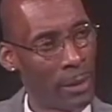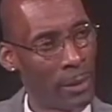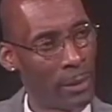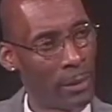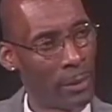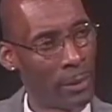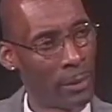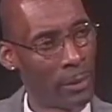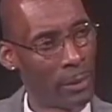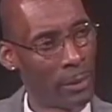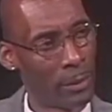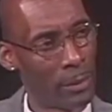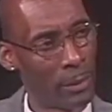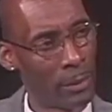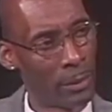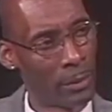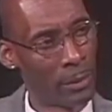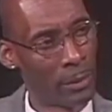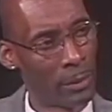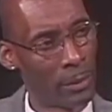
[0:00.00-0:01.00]
And I didn't
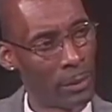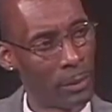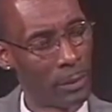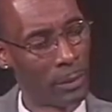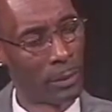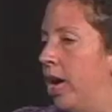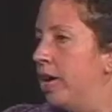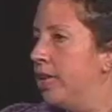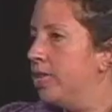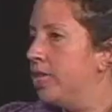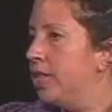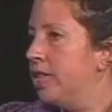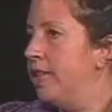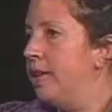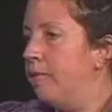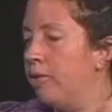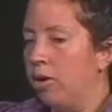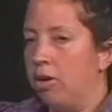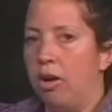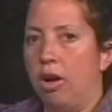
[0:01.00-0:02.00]
know who it was, and
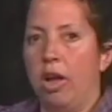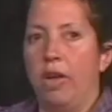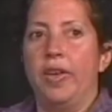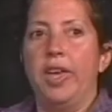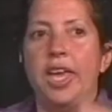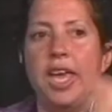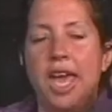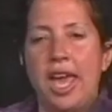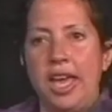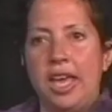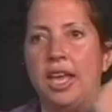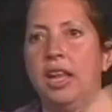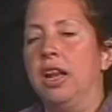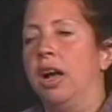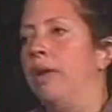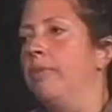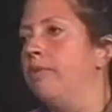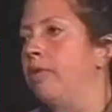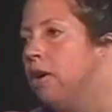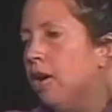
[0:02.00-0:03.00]
they were calling, hanging
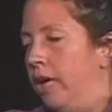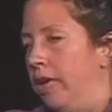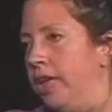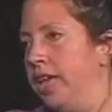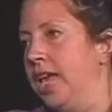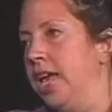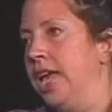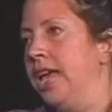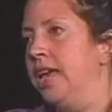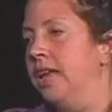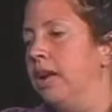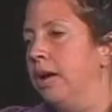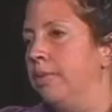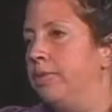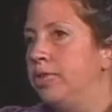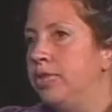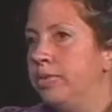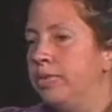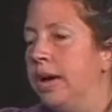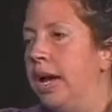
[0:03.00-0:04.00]

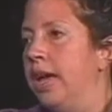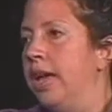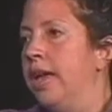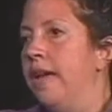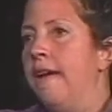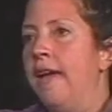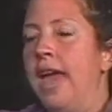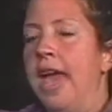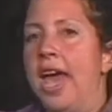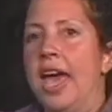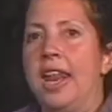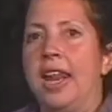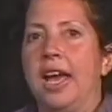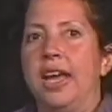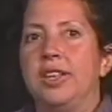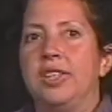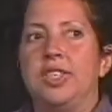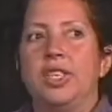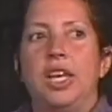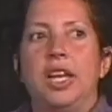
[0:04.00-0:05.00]
up to my, and
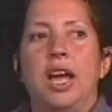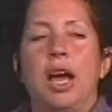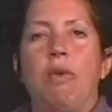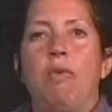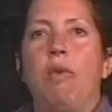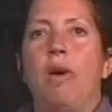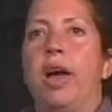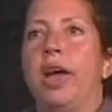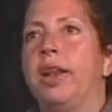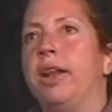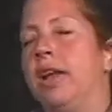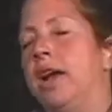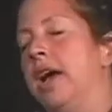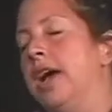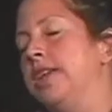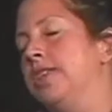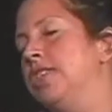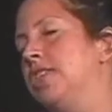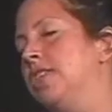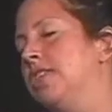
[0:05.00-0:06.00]
I said,
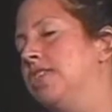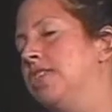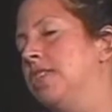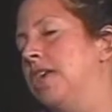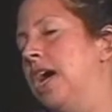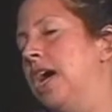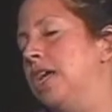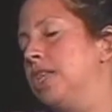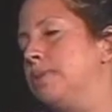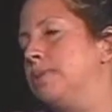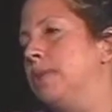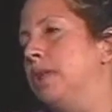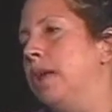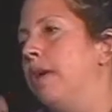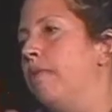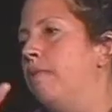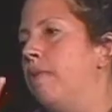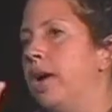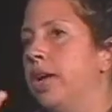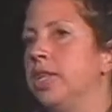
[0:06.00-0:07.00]
I said to the hospital,
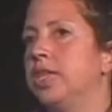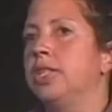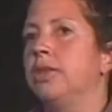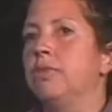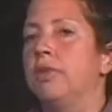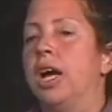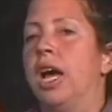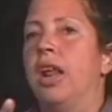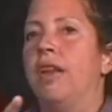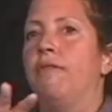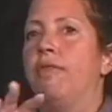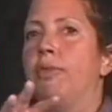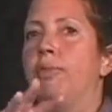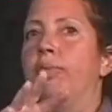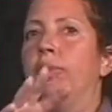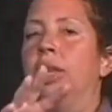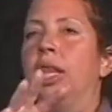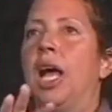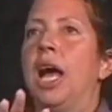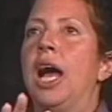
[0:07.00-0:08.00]
I want some kind of a
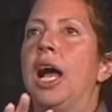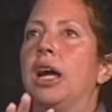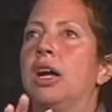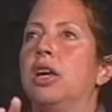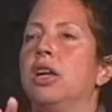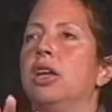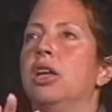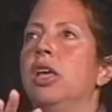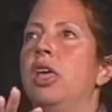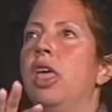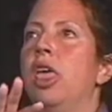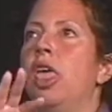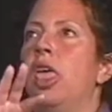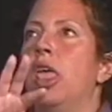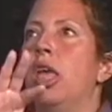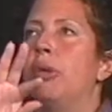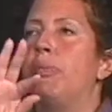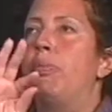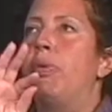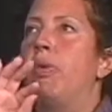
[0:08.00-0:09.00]
block
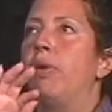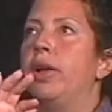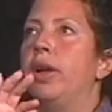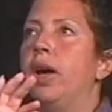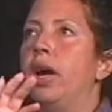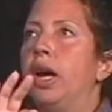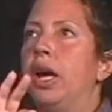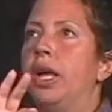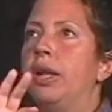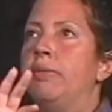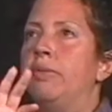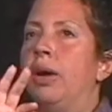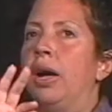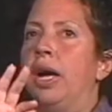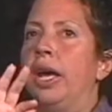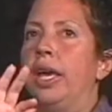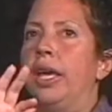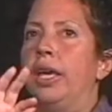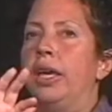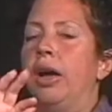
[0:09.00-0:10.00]
put on
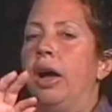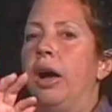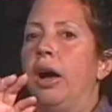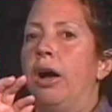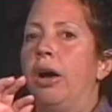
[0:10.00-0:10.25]
my